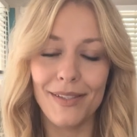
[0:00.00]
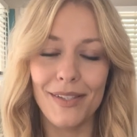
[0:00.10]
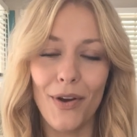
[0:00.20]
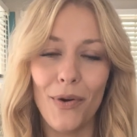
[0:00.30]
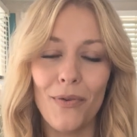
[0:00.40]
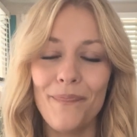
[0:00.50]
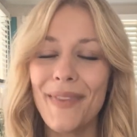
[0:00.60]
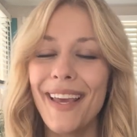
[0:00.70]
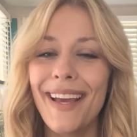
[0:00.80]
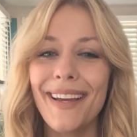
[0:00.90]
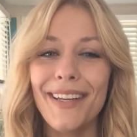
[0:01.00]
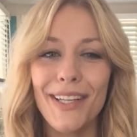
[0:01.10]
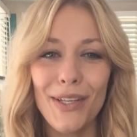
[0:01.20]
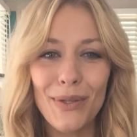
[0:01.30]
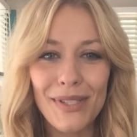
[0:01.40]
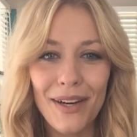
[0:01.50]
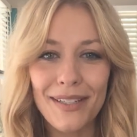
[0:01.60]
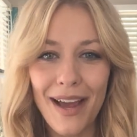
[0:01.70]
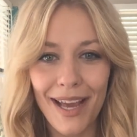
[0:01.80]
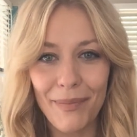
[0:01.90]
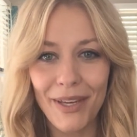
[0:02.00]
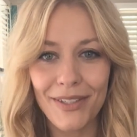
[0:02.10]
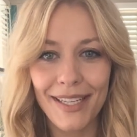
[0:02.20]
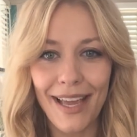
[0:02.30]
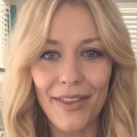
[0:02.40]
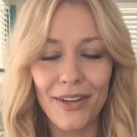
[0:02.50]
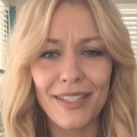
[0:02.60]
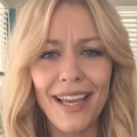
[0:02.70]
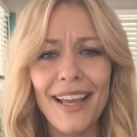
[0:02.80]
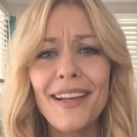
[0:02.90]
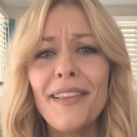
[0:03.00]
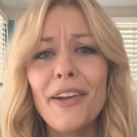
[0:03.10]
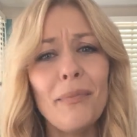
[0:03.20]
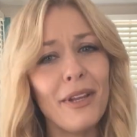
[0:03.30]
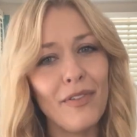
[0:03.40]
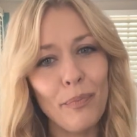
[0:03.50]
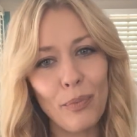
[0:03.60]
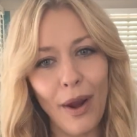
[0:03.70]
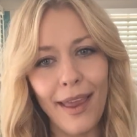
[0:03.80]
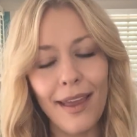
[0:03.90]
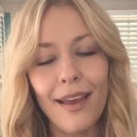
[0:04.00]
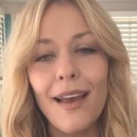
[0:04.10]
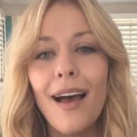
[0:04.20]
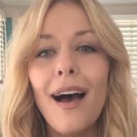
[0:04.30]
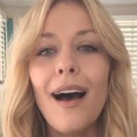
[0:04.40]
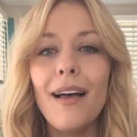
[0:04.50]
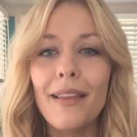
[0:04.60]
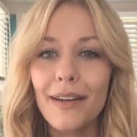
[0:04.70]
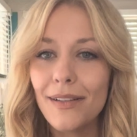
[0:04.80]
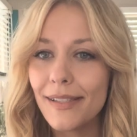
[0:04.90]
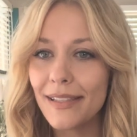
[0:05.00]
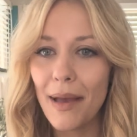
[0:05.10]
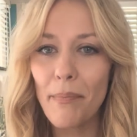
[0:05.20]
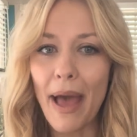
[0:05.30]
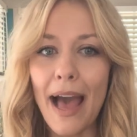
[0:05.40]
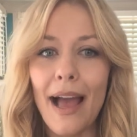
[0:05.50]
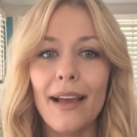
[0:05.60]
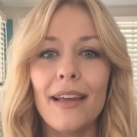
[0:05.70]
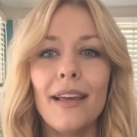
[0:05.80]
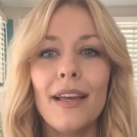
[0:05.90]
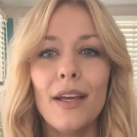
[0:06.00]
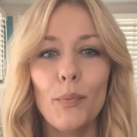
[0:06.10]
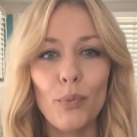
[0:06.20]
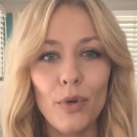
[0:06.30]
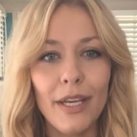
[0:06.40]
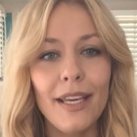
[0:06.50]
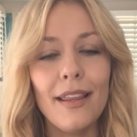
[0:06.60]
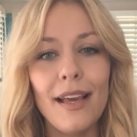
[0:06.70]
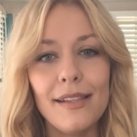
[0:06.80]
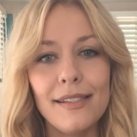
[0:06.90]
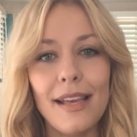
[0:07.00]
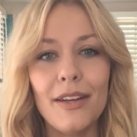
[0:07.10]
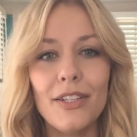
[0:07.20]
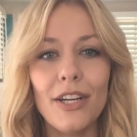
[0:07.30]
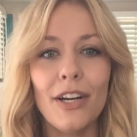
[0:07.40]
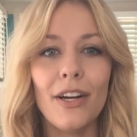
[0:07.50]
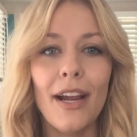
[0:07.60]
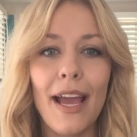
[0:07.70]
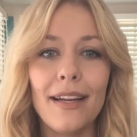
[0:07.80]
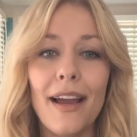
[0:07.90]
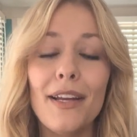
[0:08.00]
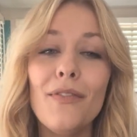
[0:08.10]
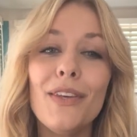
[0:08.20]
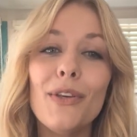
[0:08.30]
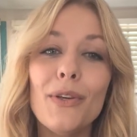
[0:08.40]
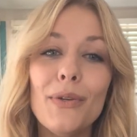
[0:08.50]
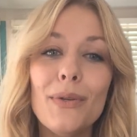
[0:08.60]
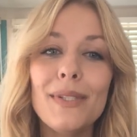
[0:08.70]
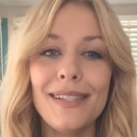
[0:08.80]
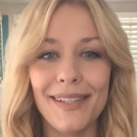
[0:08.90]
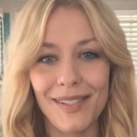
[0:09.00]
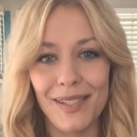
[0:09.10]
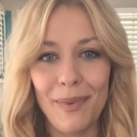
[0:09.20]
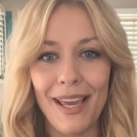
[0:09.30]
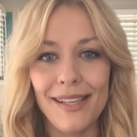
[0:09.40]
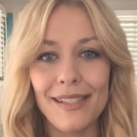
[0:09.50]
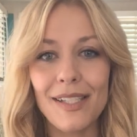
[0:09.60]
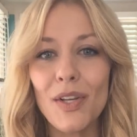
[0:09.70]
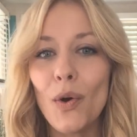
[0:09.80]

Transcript: So I'm going to use our time here together to take a little bit of a break, a little step back, breathe and center, and kind of use this space as a